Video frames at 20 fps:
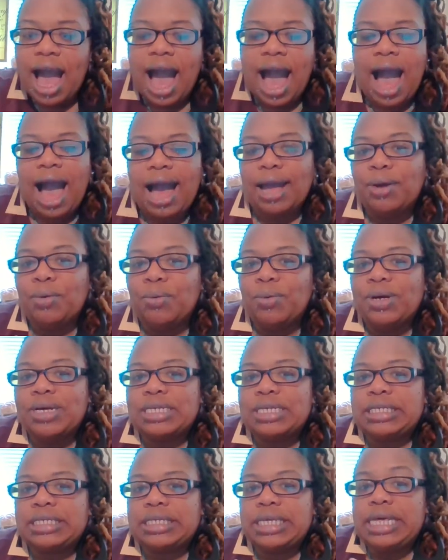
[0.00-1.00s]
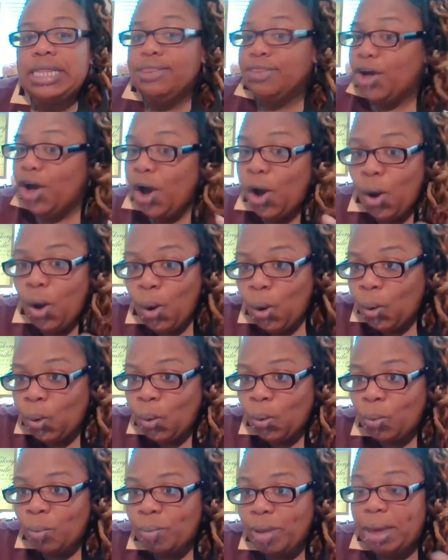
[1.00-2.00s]
I was in
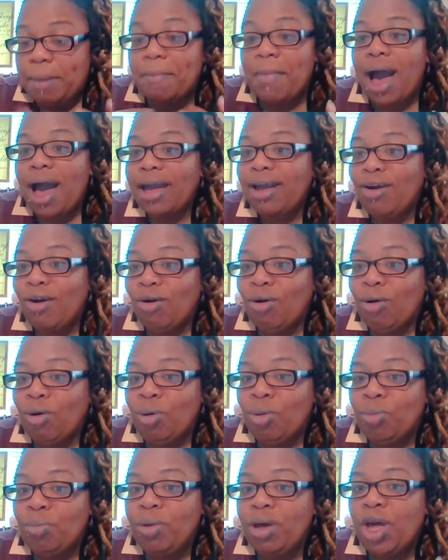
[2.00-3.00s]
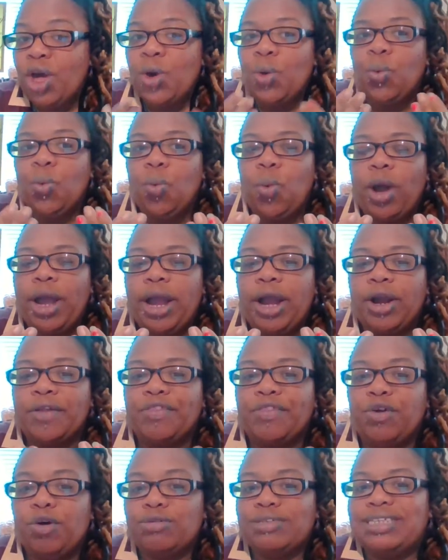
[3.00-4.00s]
my home, where
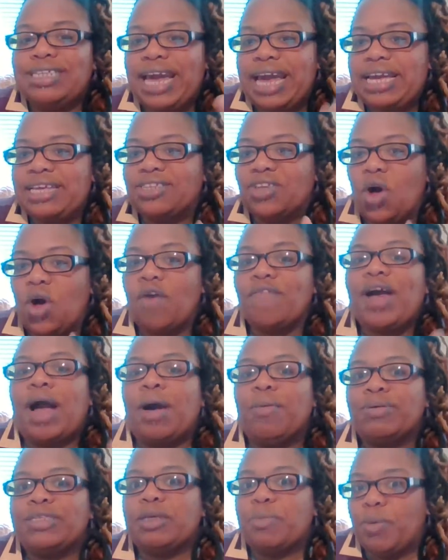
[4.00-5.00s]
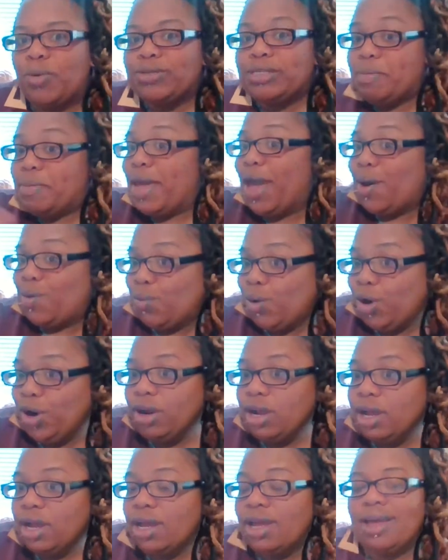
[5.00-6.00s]
those days off, I was supposed to be at
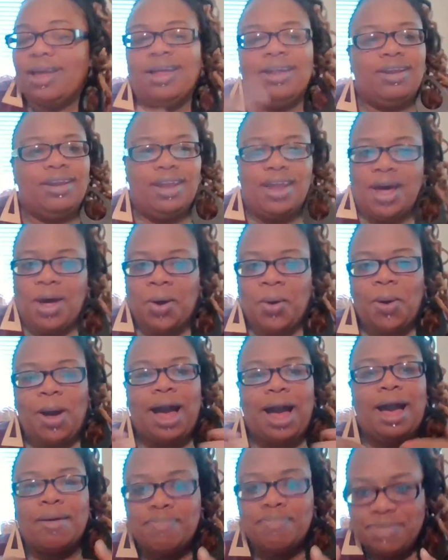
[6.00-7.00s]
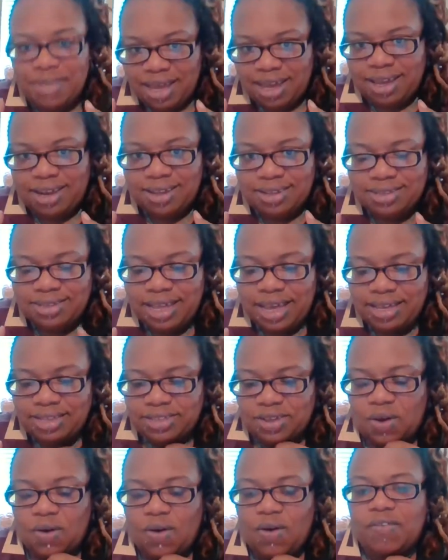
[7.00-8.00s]
work. No, I'm thinking it's days
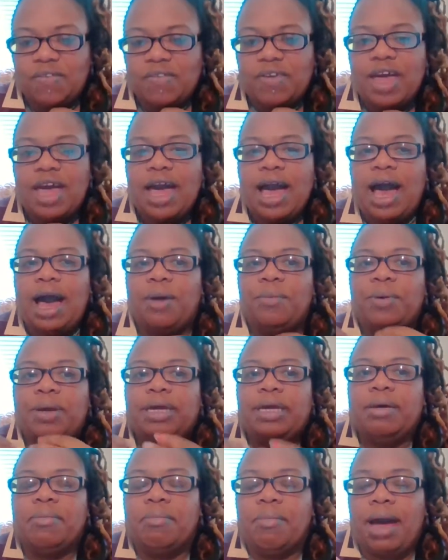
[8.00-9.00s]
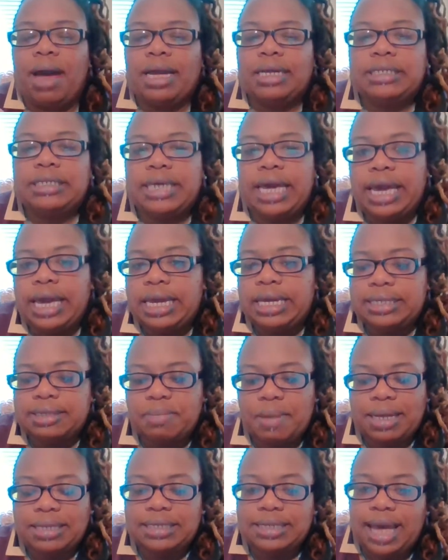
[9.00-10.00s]
off. I would get my days,
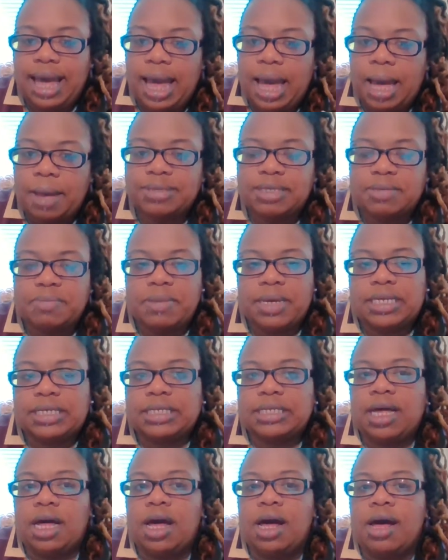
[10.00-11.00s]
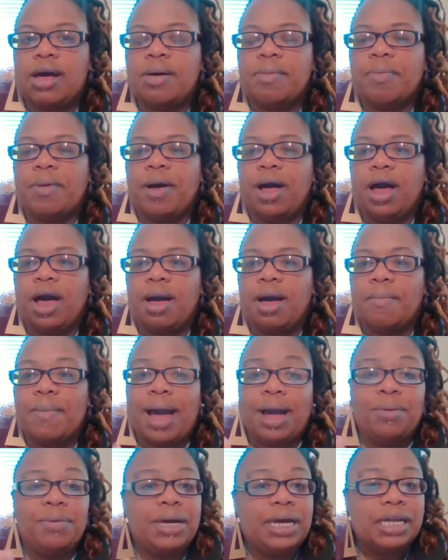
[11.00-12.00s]
my times mixed up.
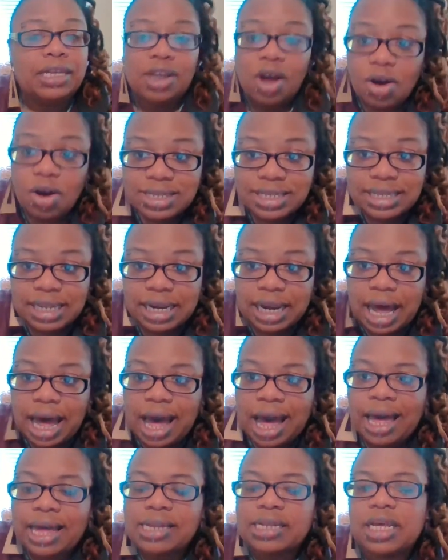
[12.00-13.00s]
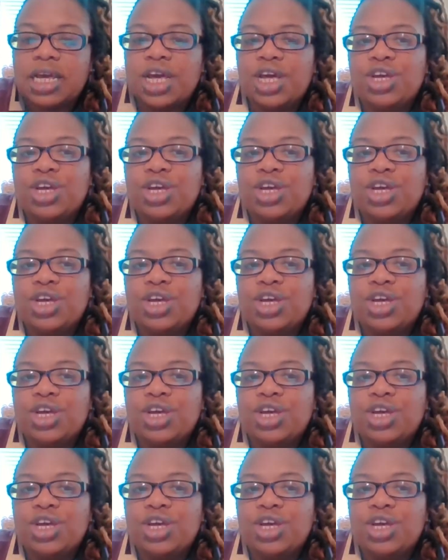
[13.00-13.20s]
I would get lost a lot.